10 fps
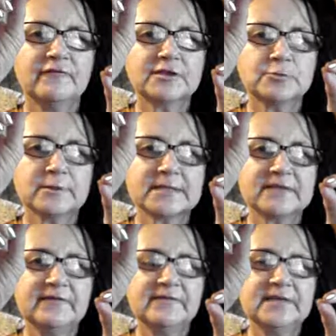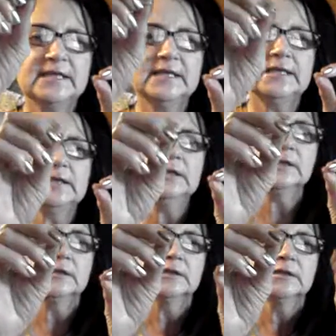which was a 15,
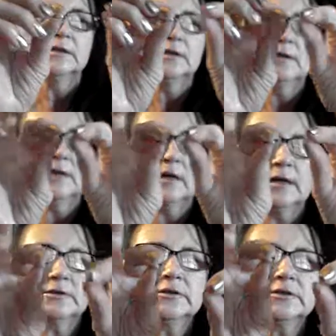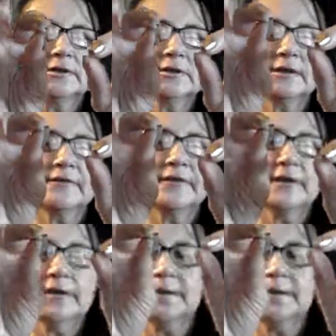I took the